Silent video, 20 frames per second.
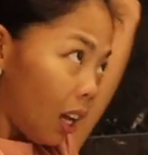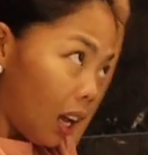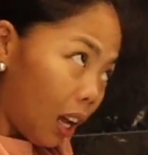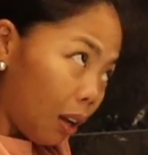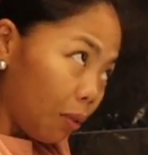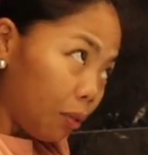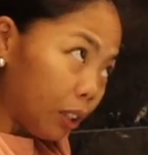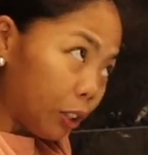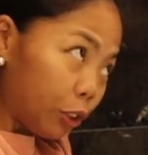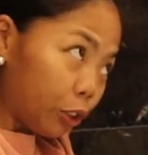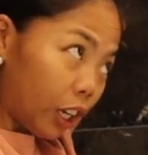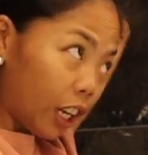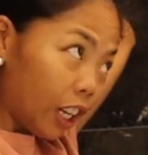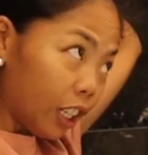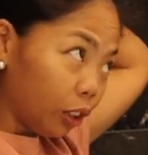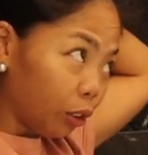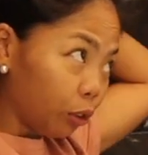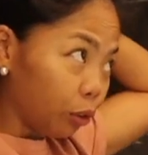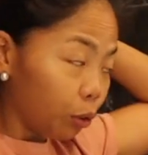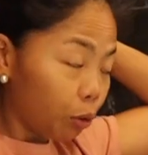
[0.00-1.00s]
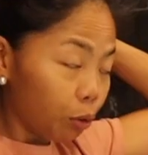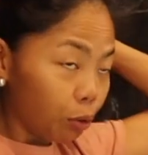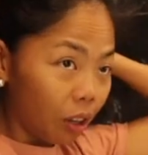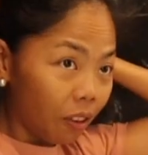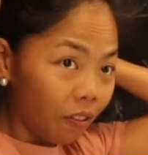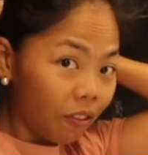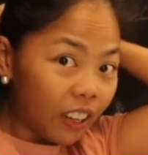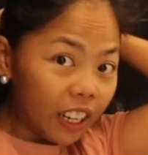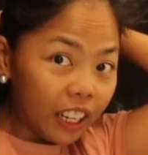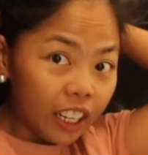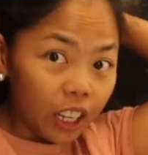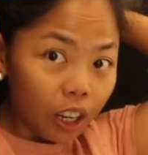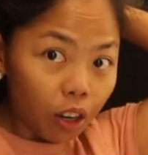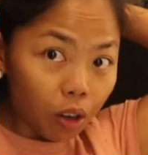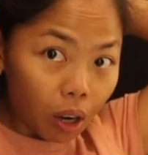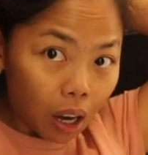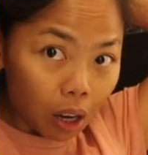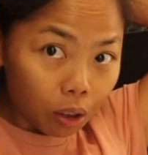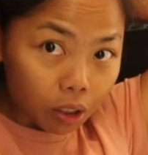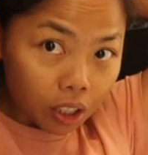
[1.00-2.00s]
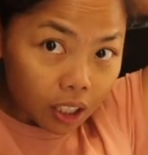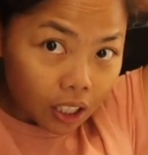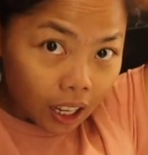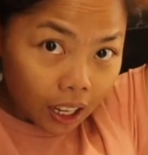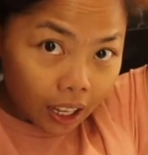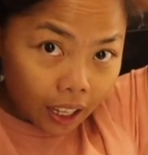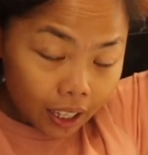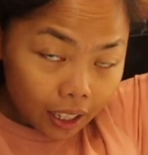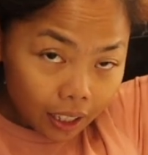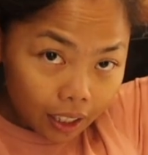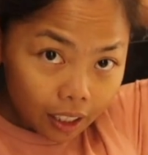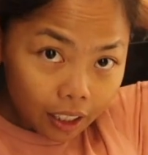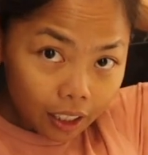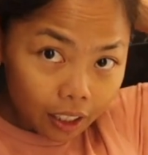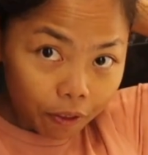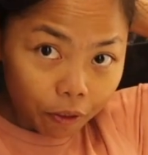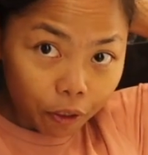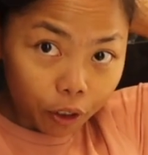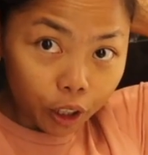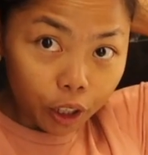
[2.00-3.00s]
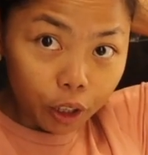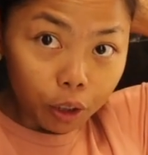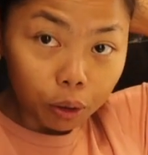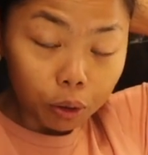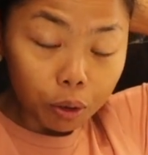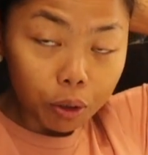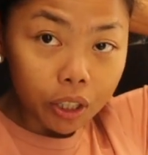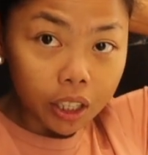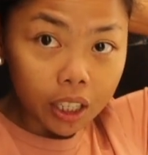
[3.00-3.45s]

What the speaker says: I will try to do a video outside for you to